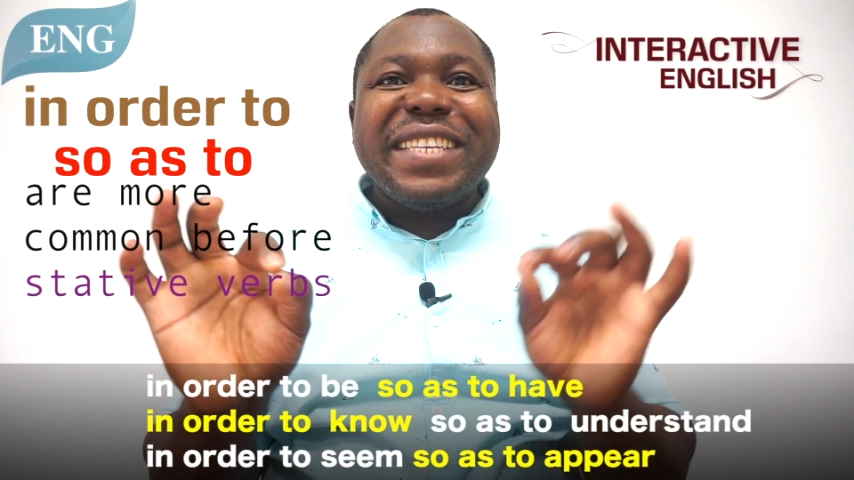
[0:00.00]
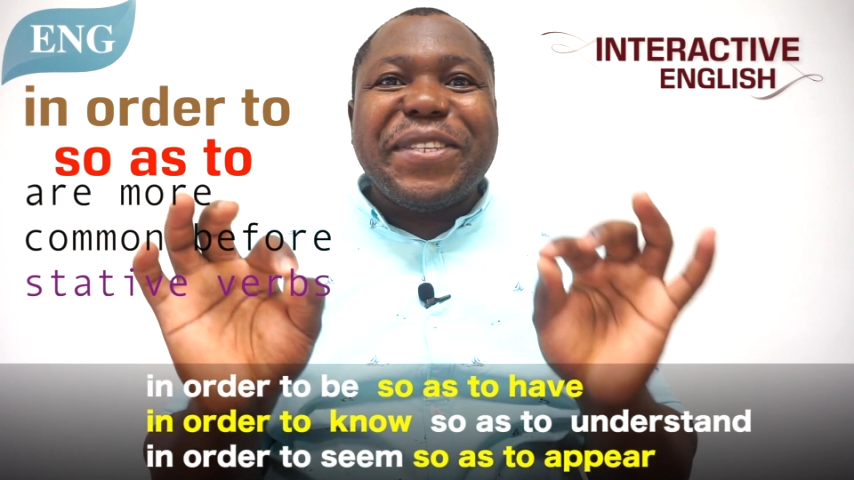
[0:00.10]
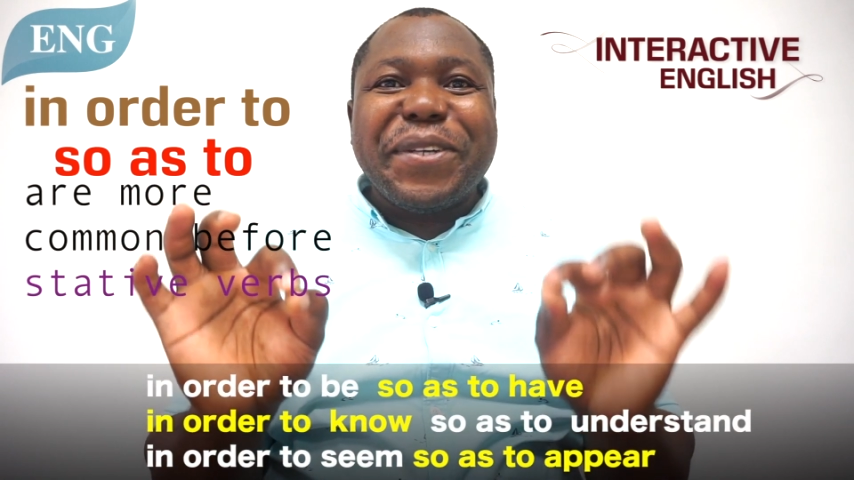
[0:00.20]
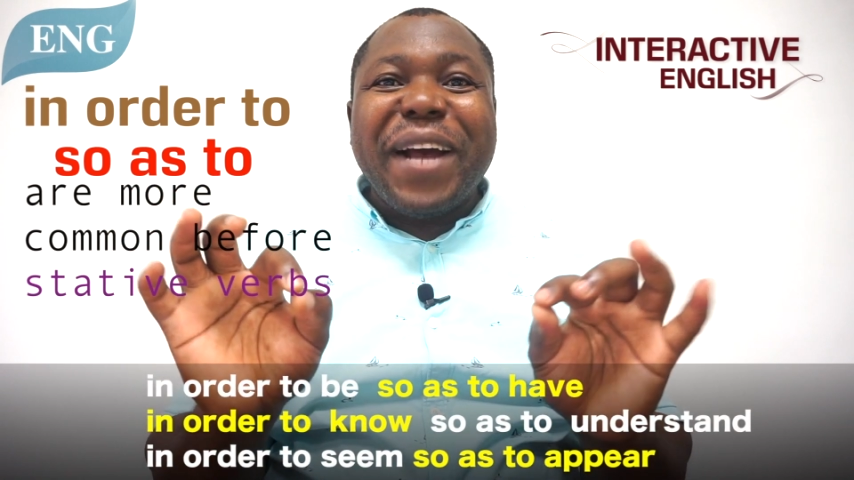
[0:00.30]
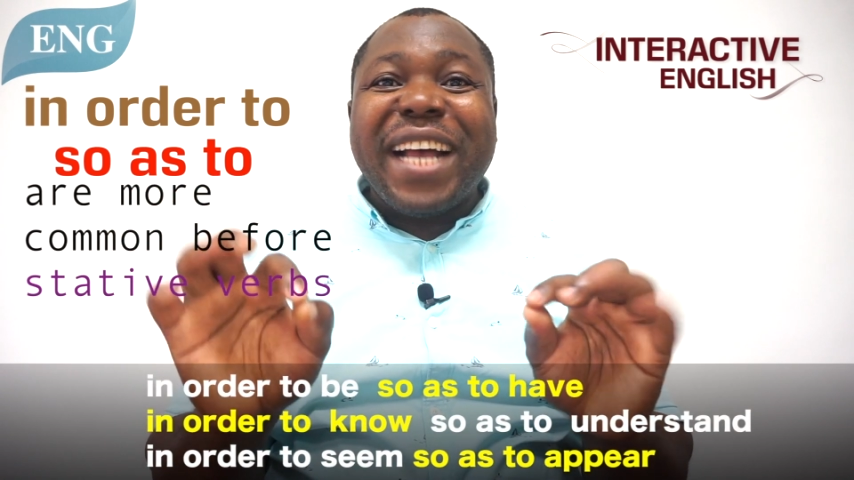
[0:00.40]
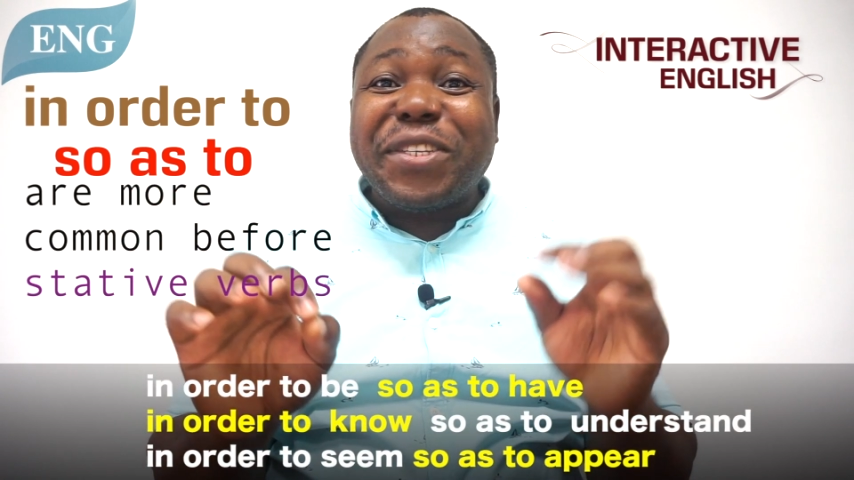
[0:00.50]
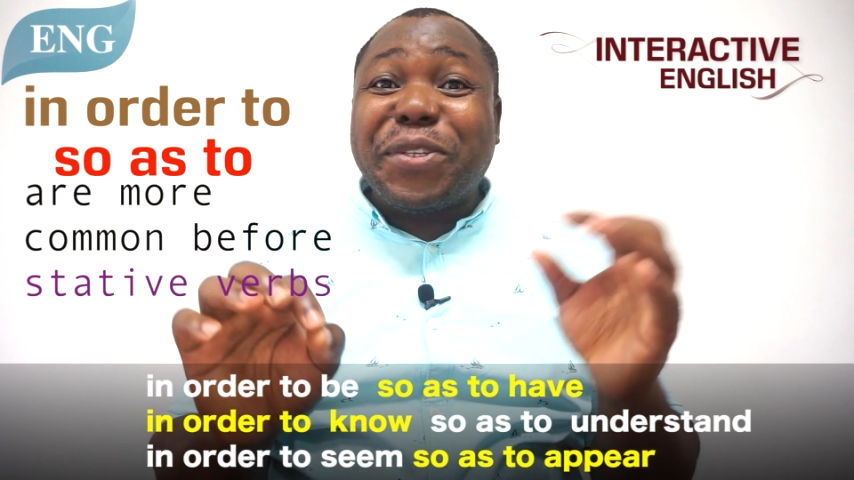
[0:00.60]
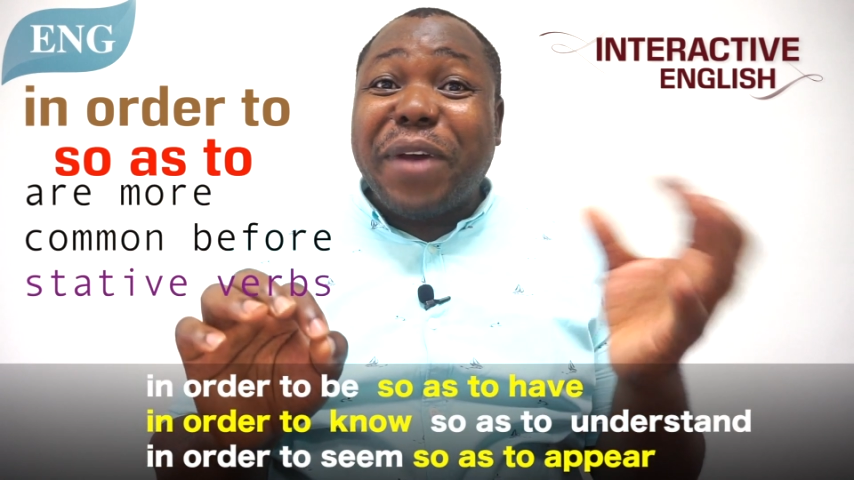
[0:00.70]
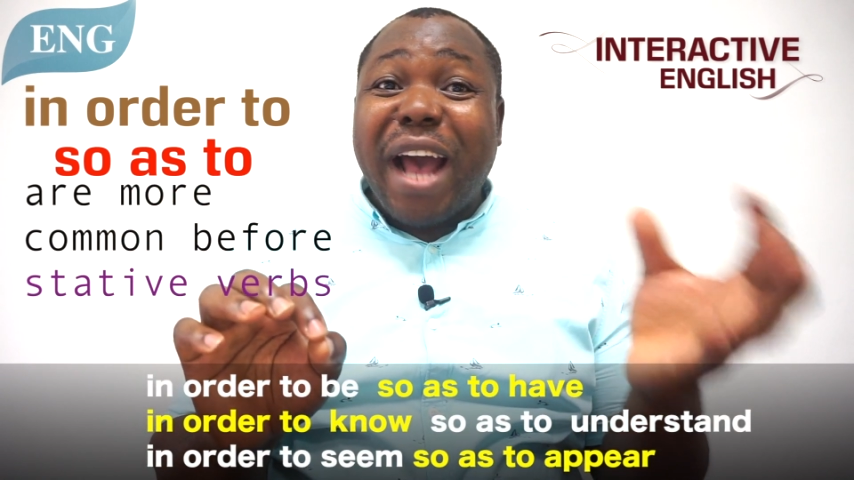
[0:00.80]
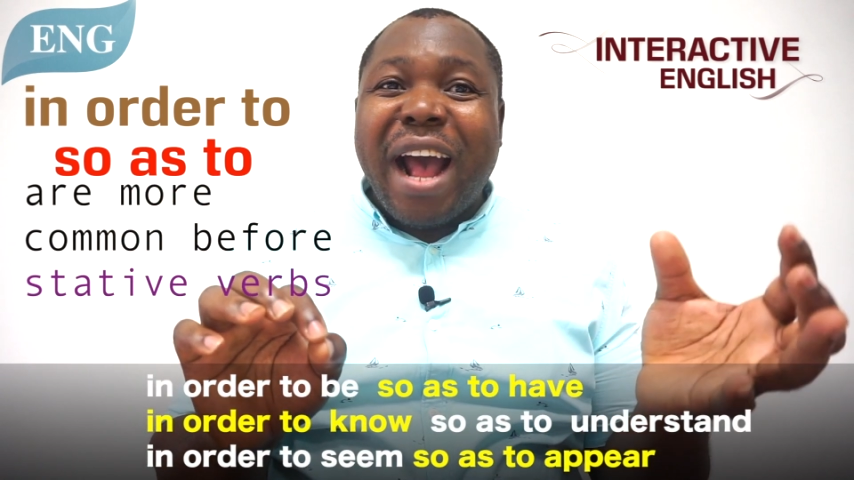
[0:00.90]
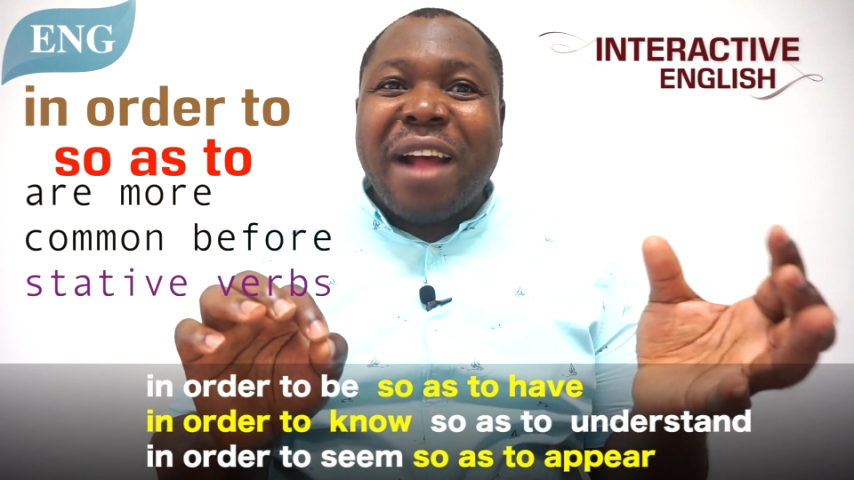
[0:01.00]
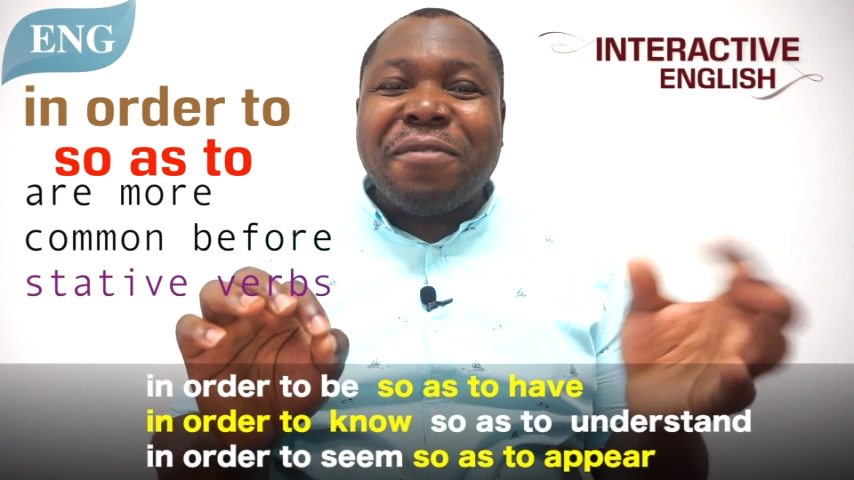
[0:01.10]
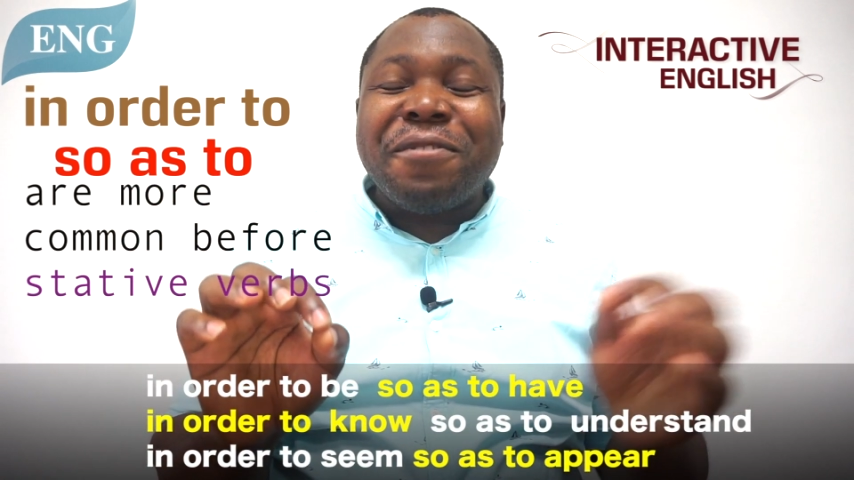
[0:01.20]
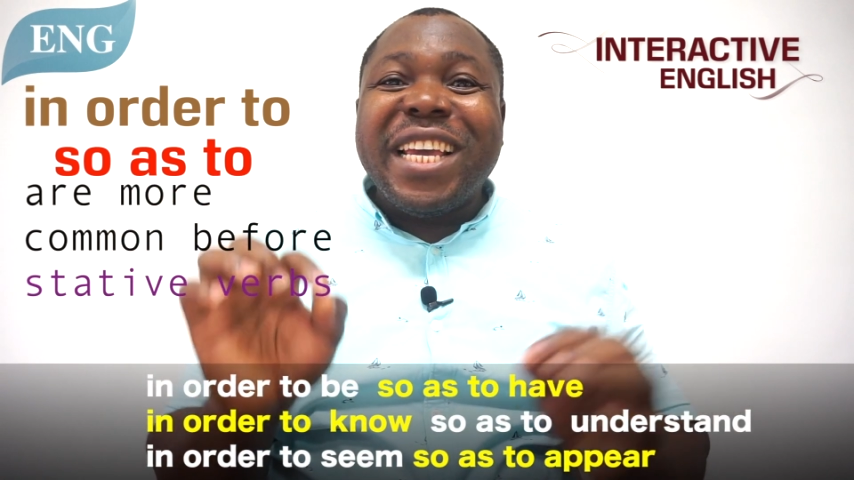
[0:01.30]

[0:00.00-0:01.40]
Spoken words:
so as to have,